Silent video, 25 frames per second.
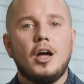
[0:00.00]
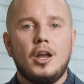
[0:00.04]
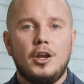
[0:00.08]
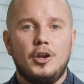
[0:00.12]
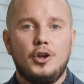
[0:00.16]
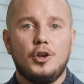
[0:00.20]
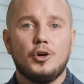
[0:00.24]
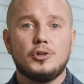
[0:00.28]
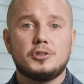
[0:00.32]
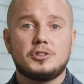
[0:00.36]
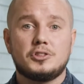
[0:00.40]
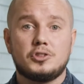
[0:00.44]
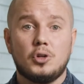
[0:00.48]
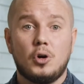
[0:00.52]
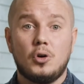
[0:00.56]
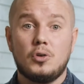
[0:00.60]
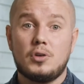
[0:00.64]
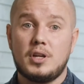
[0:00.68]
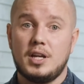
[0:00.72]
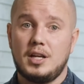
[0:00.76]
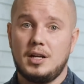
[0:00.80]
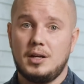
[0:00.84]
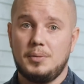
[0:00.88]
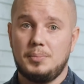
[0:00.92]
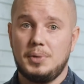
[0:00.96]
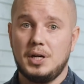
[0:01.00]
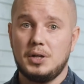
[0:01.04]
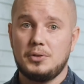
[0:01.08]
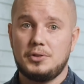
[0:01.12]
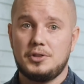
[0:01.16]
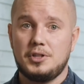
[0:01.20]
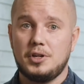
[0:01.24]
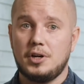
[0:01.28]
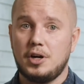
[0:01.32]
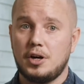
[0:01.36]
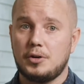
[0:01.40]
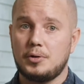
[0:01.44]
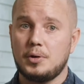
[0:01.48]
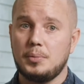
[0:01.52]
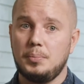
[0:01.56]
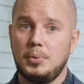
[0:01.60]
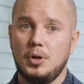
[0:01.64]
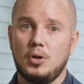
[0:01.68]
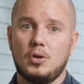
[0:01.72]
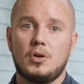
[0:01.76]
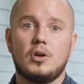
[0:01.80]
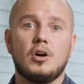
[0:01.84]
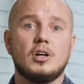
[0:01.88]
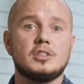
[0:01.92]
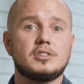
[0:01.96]
Not talking about the horrible
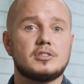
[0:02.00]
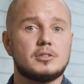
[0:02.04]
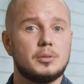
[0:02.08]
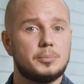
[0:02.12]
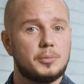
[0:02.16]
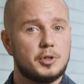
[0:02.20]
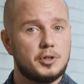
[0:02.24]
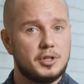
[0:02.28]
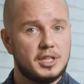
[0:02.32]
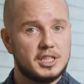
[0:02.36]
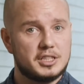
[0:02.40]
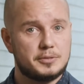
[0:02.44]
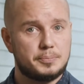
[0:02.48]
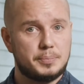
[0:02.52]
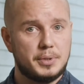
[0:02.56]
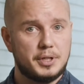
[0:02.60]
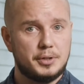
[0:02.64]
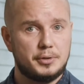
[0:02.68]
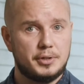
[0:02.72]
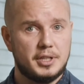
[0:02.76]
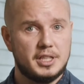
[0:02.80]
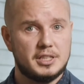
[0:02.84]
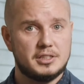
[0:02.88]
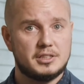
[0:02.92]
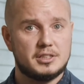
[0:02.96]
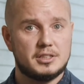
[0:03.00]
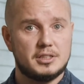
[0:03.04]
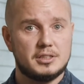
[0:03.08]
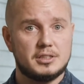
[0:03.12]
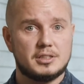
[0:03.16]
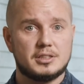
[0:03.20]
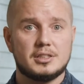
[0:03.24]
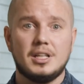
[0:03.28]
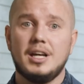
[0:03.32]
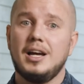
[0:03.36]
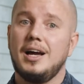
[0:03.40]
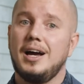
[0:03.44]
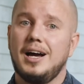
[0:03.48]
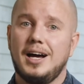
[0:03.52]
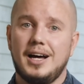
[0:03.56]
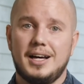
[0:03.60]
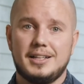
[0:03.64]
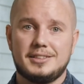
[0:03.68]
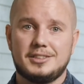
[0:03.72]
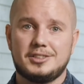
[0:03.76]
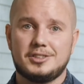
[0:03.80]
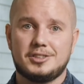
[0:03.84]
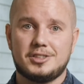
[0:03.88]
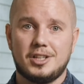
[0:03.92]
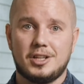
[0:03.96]
customer experiences
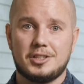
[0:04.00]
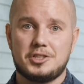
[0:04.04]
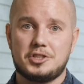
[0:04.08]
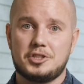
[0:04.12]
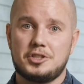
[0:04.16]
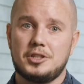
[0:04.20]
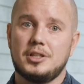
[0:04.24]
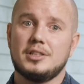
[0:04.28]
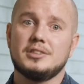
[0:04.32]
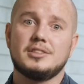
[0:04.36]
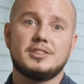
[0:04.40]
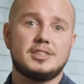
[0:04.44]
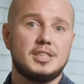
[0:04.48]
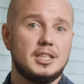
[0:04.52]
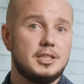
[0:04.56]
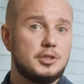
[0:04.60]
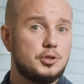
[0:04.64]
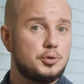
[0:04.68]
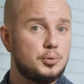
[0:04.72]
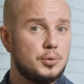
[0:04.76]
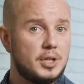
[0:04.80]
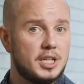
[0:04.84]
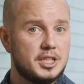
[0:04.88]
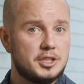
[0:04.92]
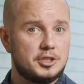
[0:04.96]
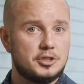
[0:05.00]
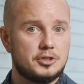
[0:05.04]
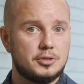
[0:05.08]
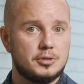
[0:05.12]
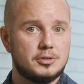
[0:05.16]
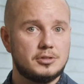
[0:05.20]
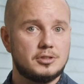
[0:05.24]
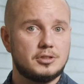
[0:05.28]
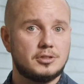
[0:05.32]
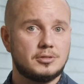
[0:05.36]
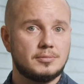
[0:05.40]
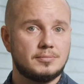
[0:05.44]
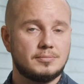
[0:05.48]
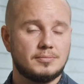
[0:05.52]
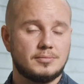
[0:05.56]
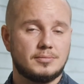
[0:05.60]
at such situations.